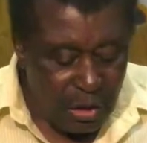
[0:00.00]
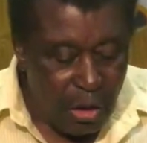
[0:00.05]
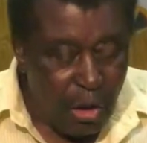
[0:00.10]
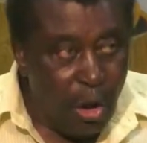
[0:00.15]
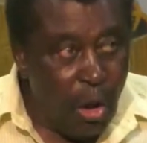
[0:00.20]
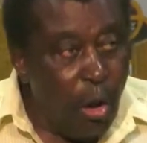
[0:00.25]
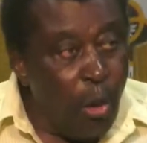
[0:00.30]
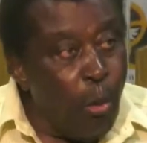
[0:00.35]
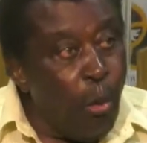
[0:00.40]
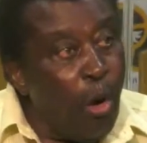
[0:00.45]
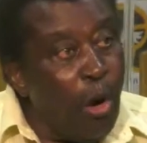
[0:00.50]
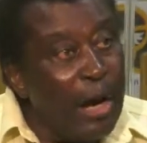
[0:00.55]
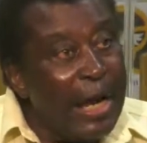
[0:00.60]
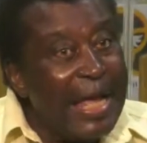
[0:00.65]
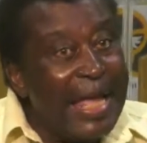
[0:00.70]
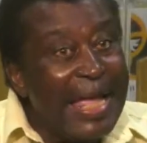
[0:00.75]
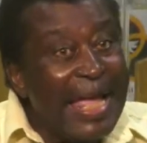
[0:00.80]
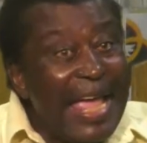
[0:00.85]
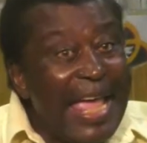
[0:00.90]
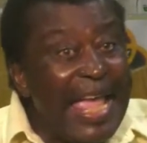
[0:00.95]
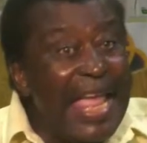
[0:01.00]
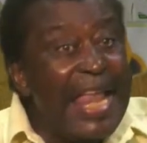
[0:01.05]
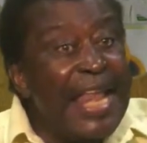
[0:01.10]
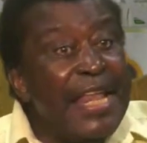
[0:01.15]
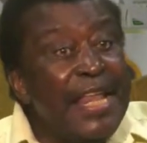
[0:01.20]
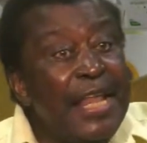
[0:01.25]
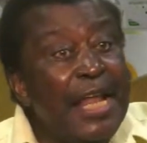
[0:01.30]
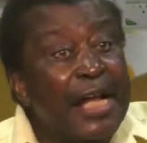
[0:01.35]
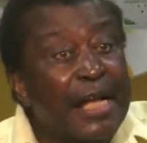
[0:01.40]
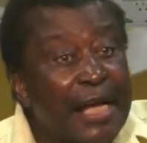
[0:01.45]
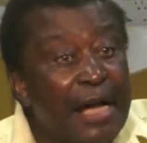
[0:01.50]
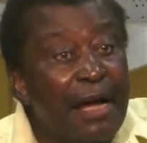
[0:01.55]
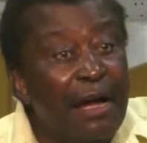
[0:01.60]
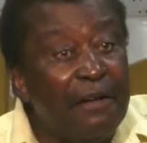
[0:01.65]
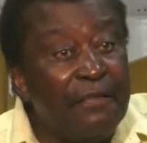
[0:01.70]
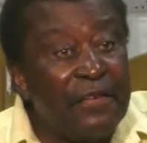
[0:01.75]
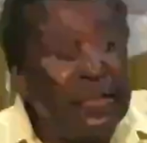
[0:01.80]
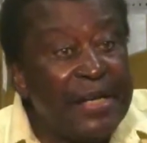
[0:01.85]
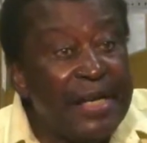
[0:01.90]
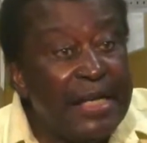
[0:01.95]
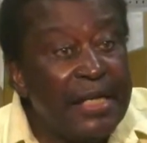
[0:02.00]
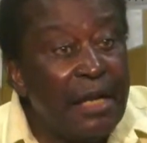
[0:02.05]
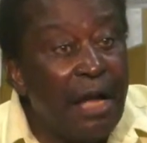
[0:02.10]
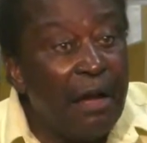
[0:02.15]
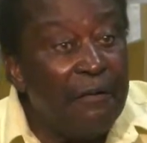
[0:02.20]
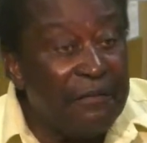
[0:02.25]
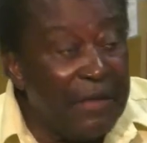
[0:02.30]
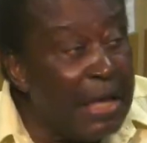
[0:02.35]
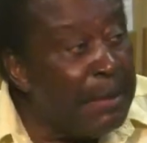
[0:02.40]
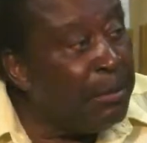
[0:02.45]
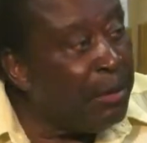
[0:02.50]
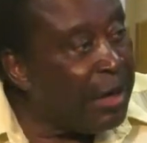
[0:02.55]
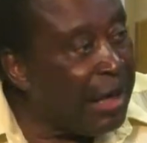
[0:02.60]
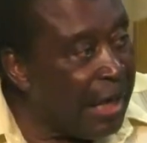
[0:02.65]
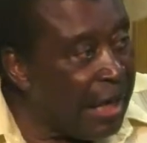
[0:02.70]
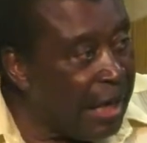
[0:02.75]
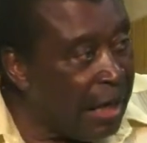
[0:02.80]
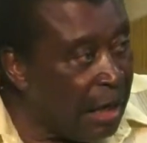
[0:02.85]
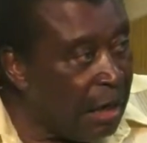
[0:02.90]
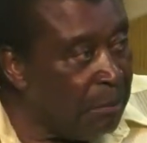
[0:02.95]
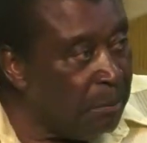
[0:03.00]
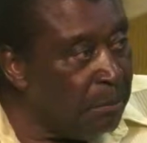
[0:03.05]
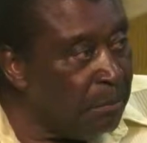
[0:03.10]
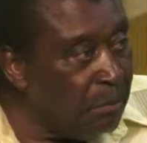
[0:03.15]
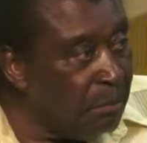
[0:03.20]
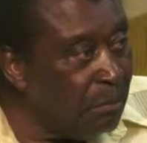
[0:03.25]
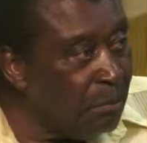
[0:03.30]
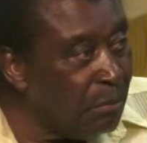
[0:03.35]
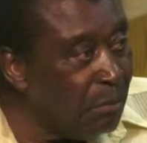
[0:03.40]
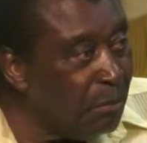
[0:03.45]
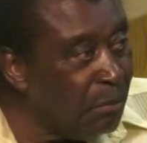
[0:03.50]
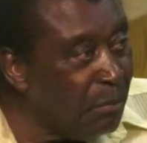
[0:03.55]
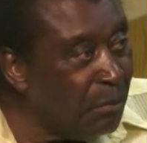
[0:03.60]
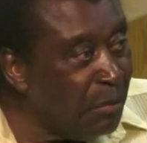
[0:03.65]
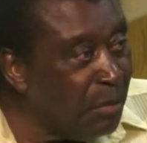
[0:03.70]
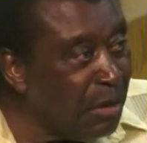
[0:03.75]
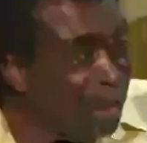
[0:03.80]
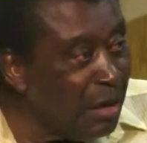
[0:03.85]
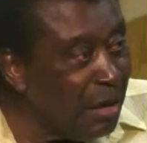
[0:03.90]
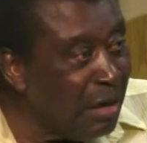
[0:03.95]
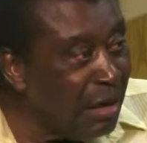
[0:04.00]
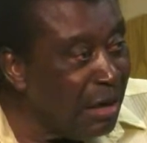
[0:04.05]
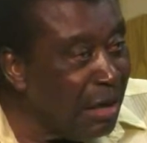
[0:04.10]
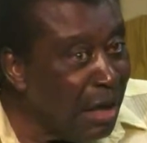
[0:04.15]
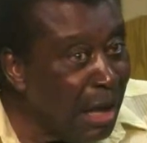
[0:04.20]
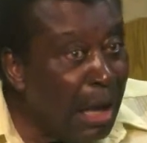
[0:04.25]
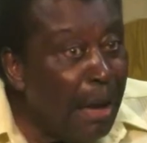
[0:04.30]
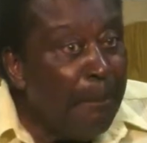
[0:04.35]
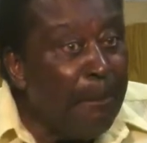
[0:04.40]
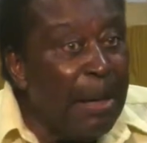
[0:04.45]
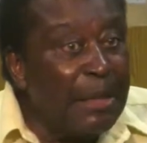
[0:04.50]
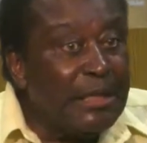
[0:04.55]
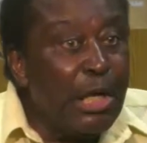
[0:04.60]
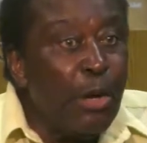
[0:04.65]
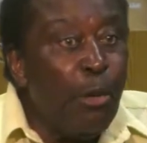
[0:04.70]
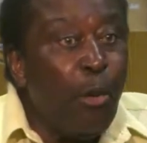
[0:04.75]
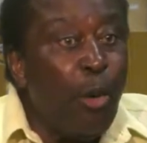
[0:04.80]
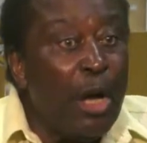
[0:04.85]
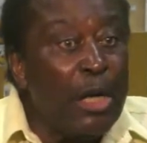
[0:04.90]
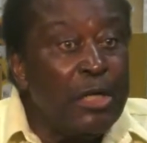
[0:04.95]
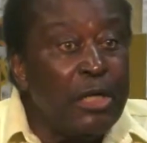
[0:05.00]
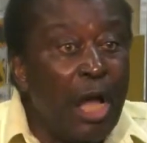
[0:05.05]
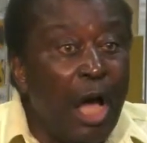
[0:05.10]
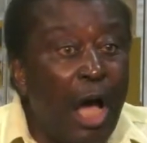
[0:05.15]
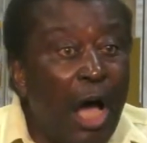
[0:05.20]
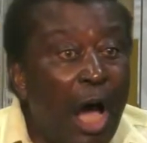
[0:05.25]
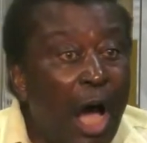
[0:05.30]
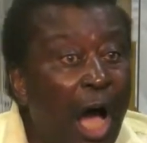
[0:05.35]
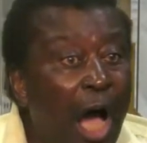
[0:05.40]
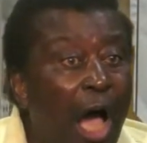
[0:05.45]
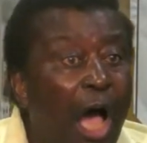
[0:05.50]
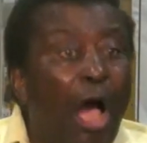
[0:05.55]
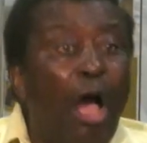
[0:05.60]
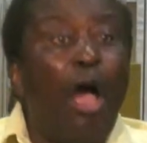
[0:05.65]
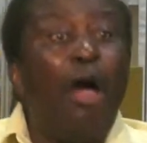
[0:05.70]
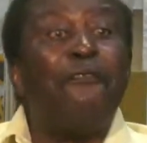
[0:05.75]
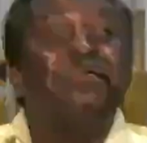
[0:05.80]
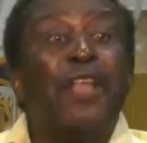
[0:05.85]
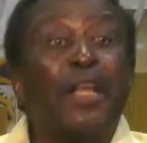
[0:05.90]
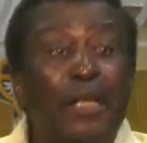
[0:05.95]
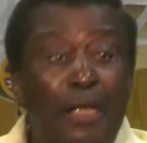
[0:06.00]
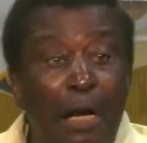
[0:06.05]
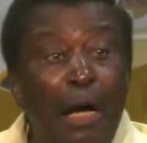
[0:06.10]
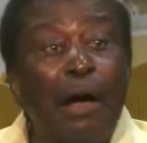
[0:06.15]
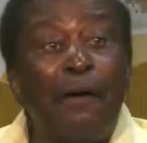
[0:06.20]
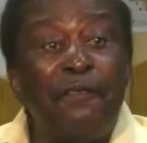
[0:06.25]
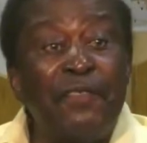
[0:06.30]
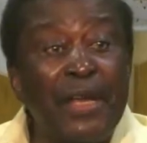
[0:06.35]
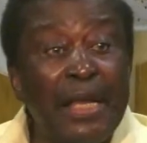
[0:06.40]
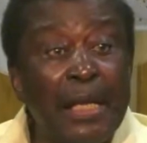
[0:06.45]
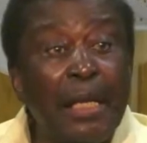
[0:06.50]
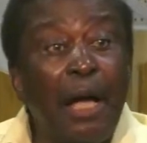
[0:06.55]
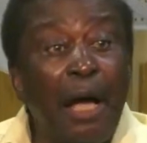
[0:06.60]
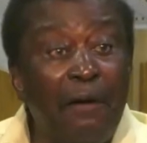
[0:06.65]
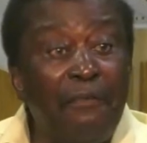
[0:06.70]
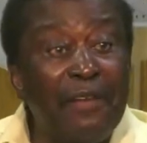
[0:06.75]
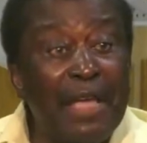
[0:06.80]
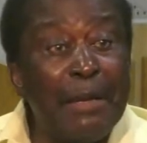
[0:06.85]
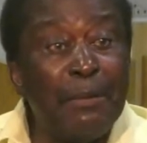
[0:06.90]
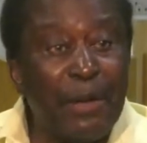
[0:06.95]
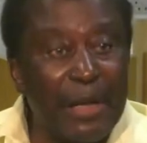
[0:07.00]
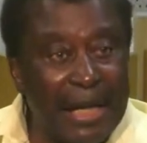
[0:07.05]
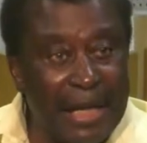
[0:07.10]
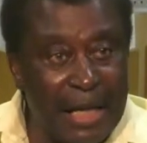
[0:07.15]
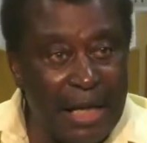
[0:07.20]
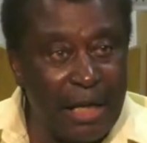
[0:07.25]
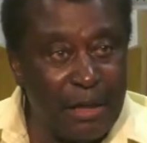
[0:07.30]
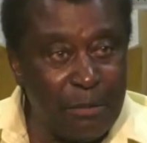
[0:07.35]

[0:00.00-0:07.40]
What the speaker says: were in the covenant of Abraham, but they were not of the covenant of Abraham.